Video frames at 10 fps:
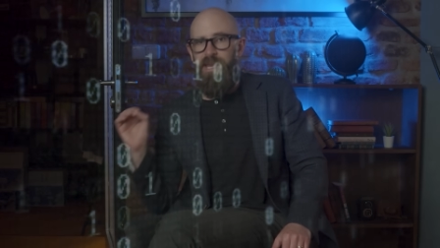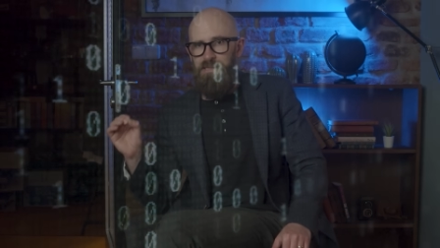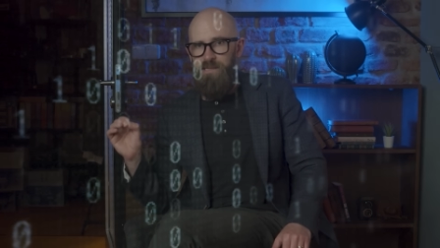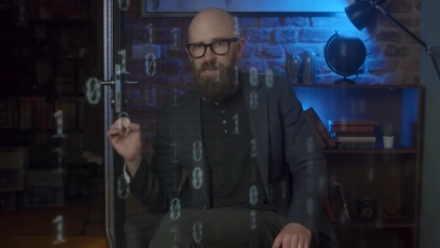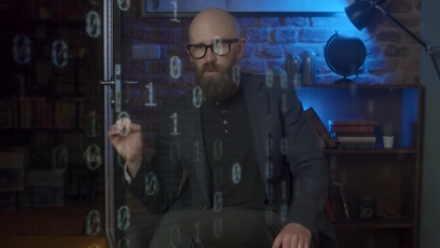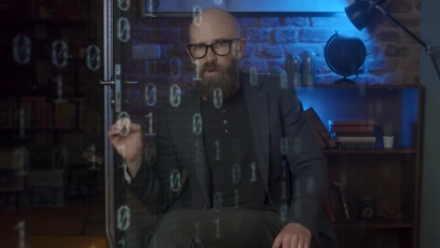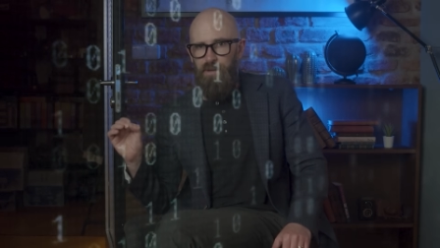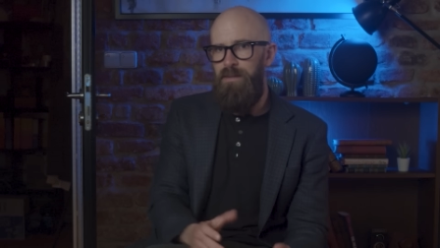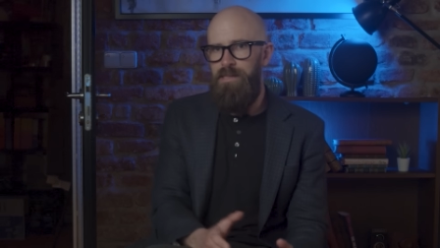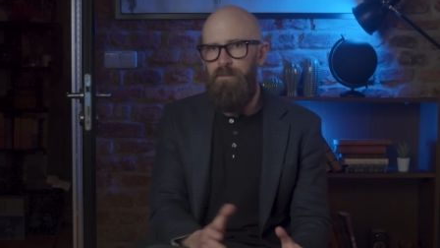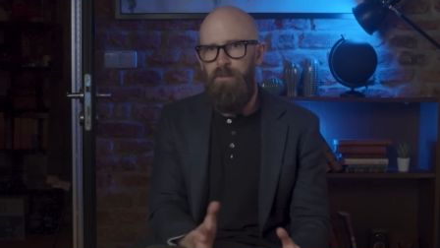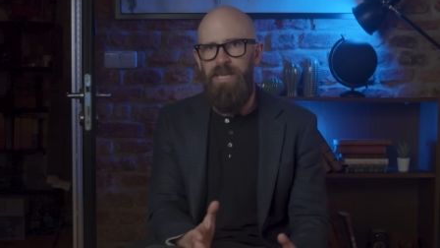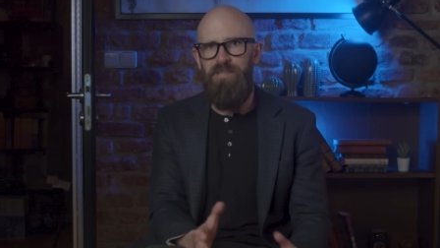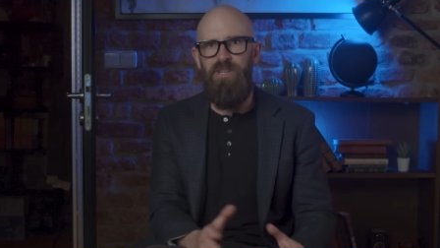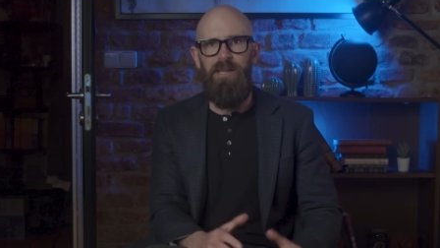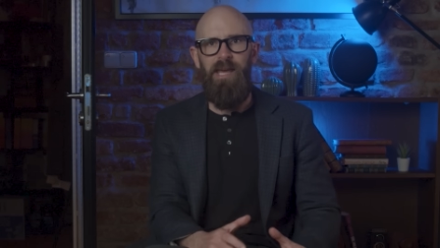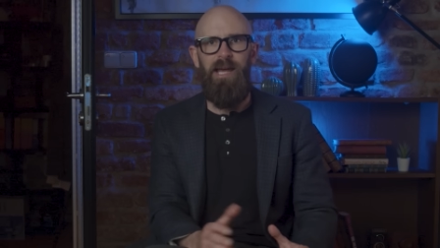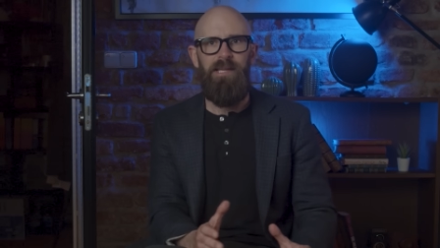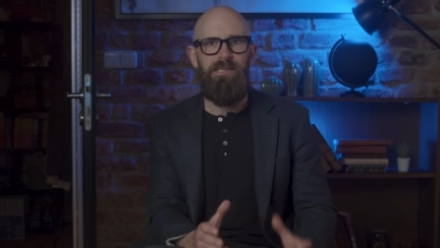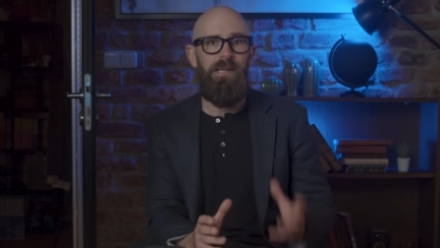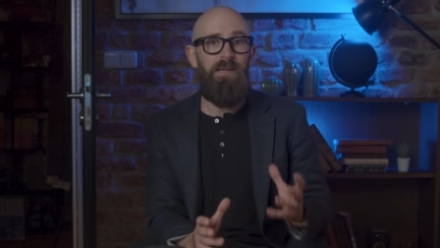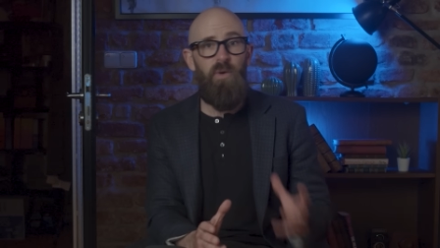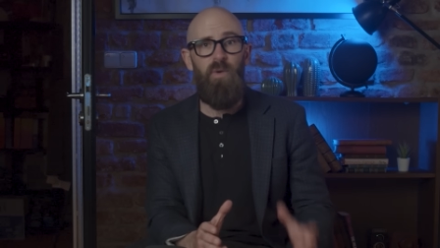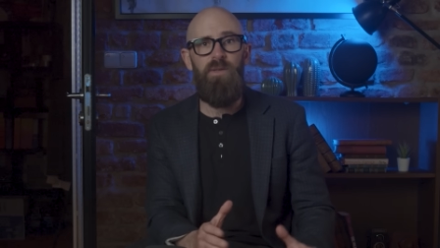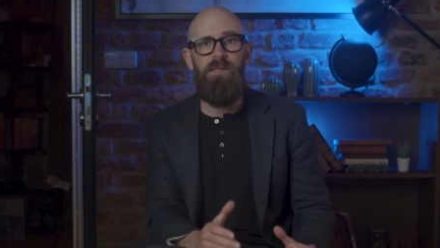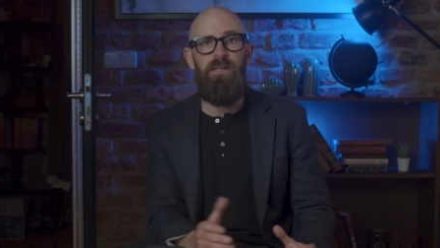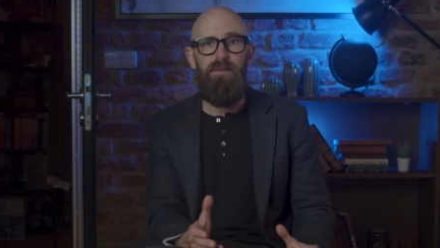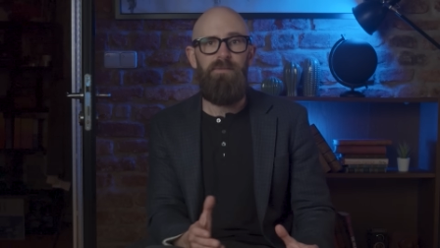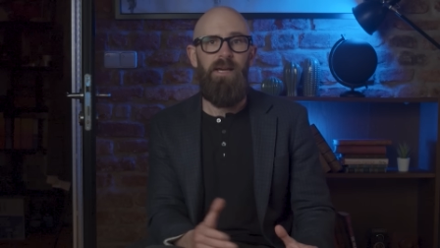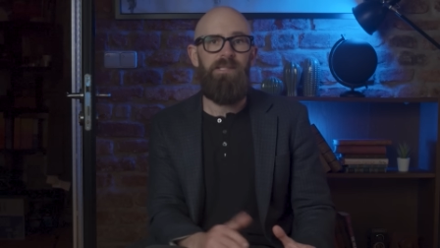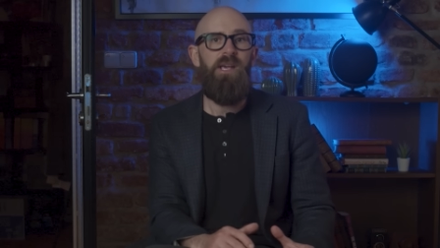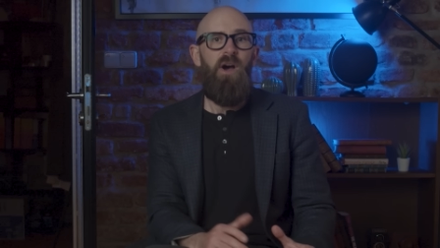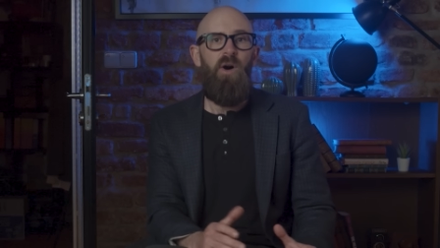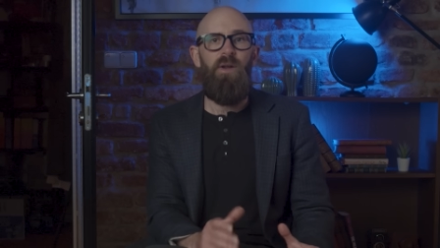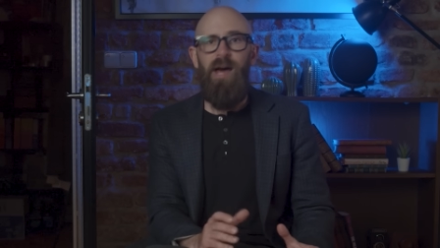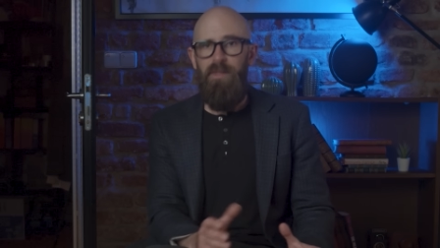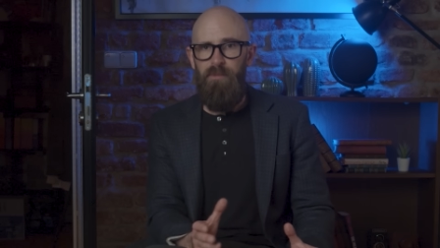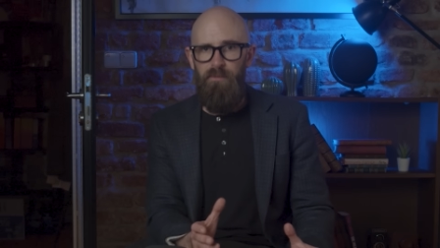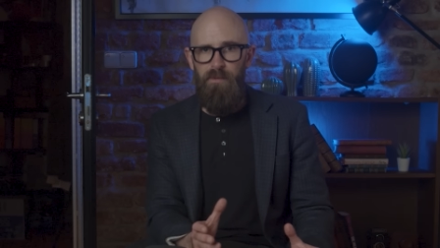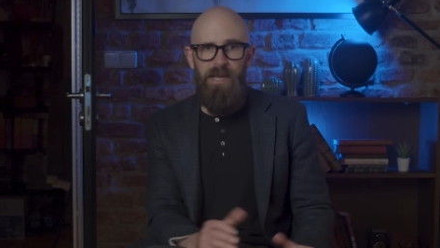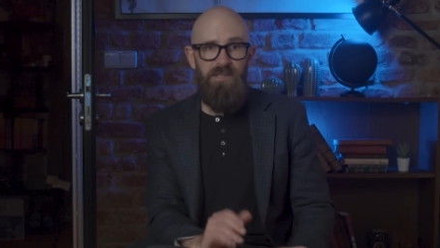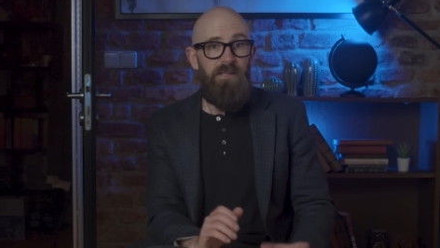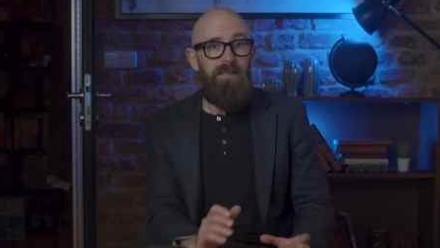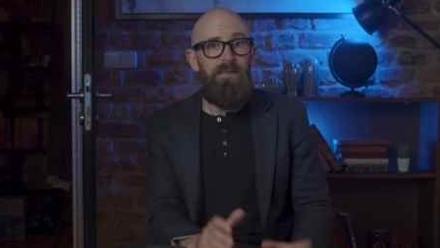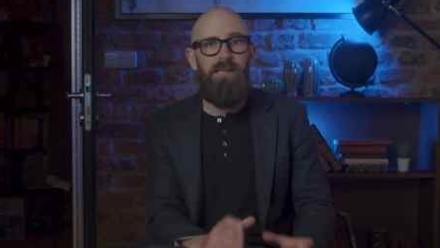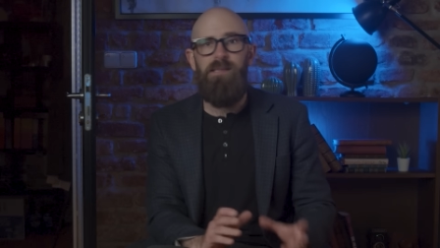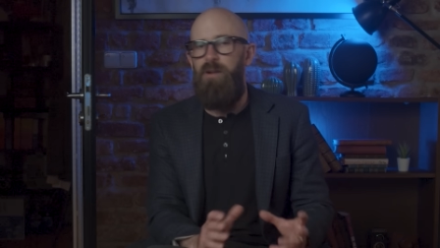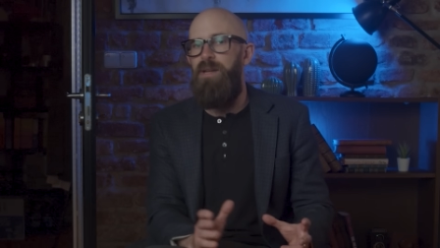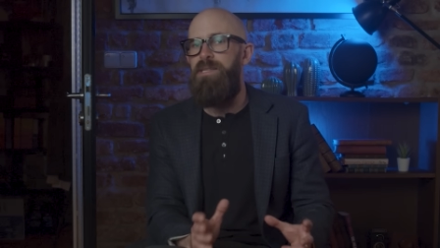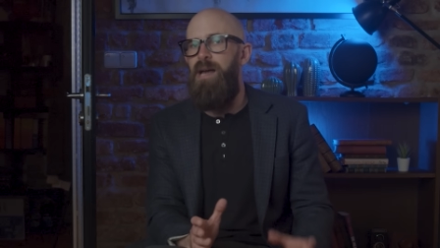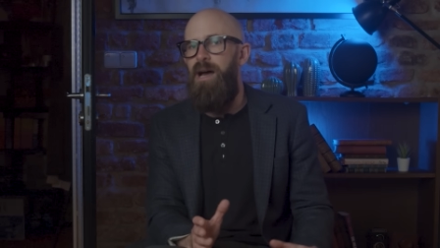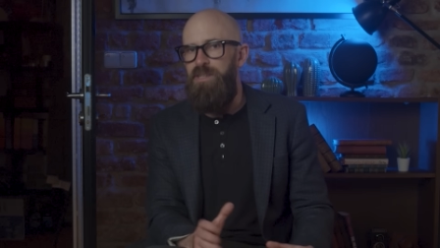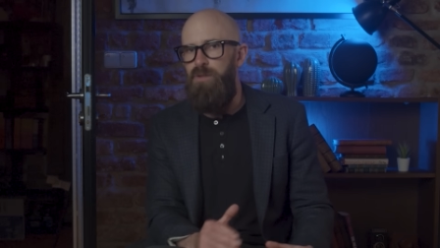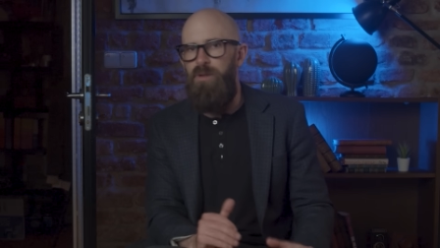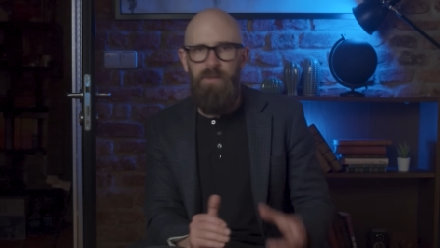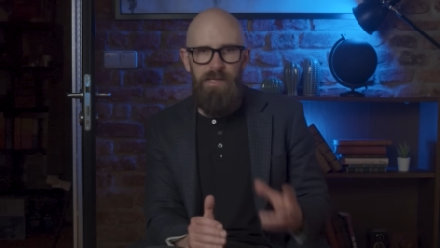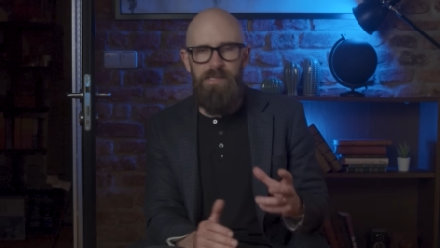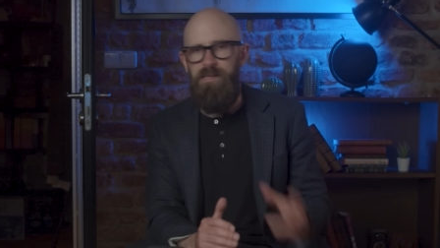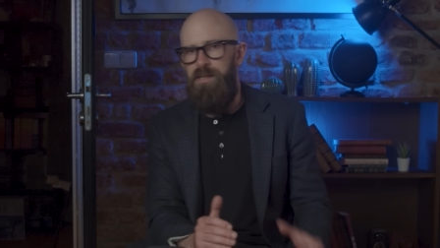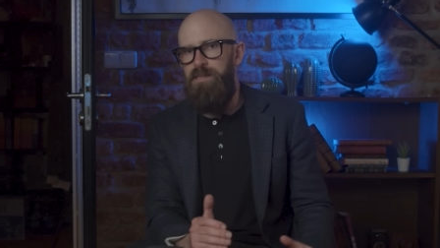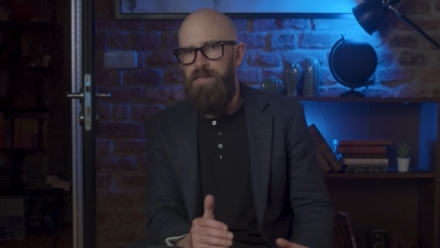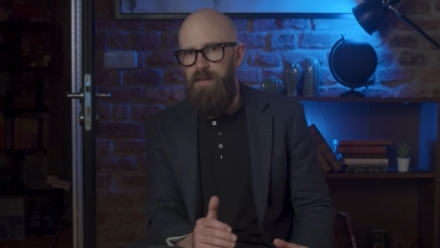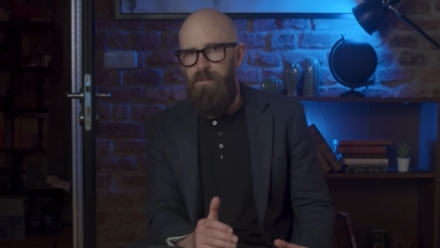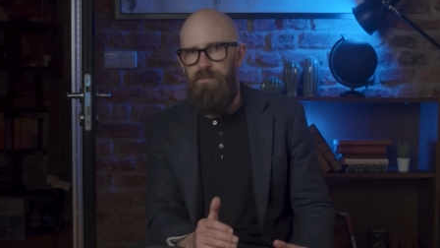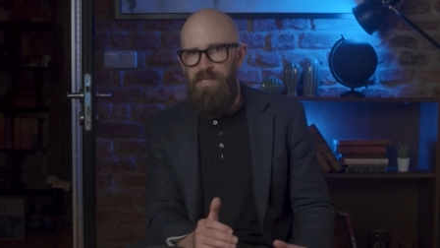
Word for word: and so on. This information has a causal effect on other information, and thus our entire universe starts to come